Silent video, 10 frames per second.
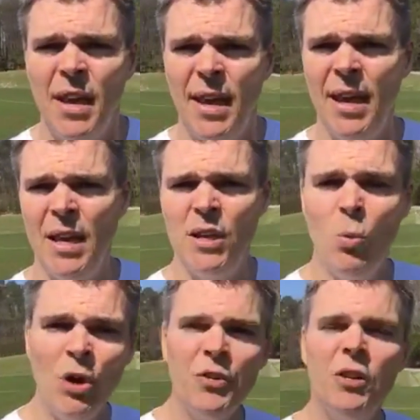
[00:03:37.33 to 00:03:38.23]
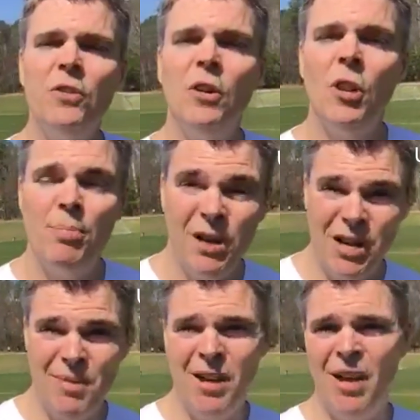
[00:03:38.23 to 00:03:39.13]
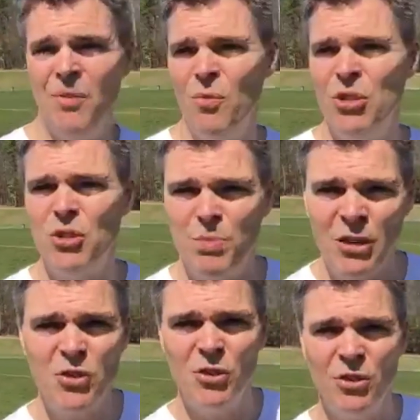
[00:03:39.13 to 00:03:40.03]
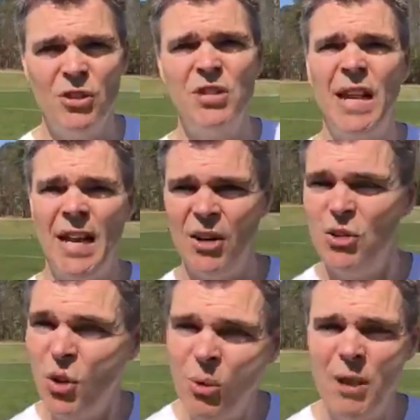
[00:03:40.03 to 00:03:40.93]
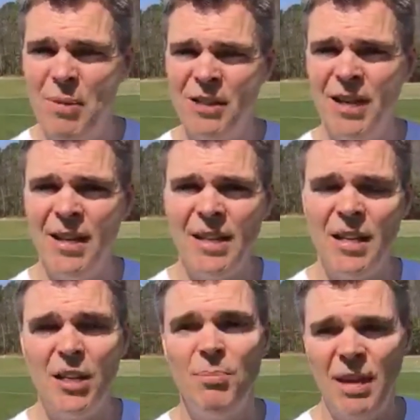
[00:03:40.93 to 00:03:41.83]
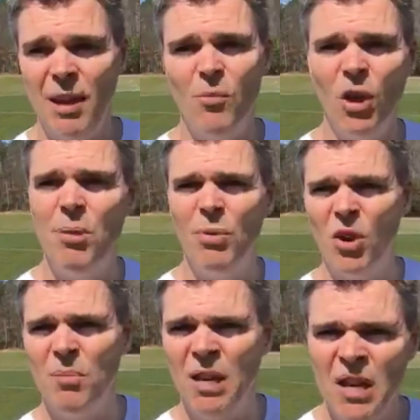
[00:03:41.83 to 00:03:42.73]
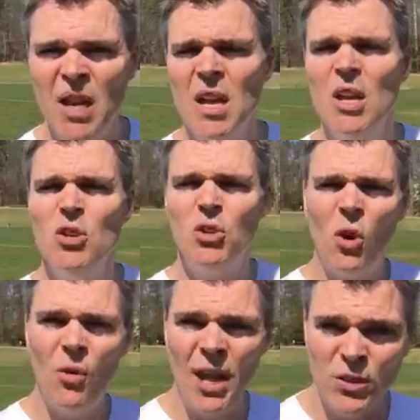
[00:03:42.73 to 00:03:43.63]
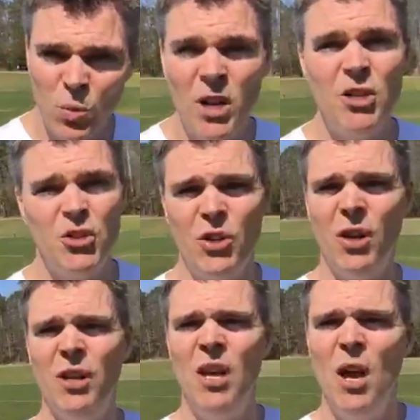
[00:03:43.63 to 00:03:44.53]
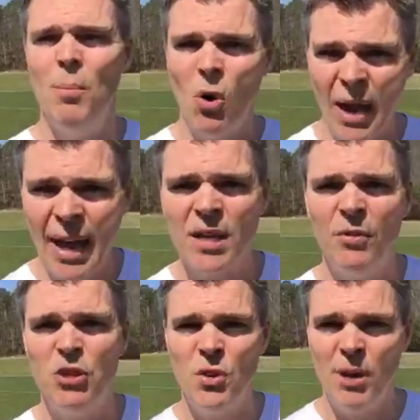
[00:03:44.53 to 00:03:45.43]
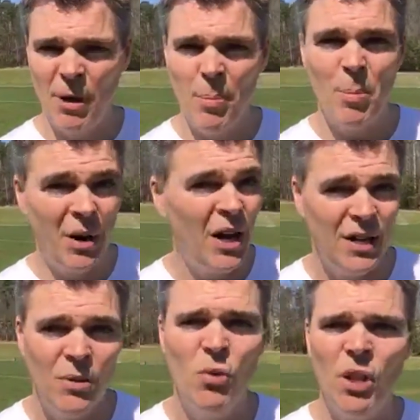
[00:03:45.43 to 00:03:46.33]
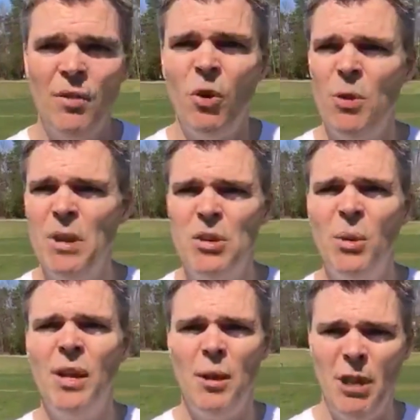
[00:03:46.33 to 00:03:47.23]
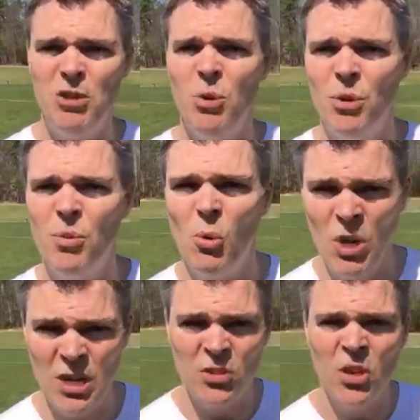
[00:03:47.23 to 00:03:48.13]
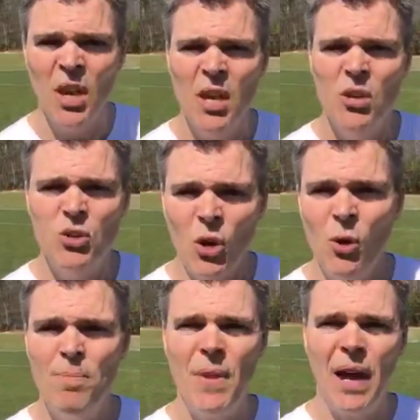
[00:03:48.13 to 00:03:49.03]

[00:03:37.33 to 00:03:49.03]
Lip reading: And it wasn't until a buddy of mine, Rich Spencer, sat down and told me about that it became really important to me. So that's when I started more actively training my upper body, and really I've only been doing that about 2 or 3 weeks. So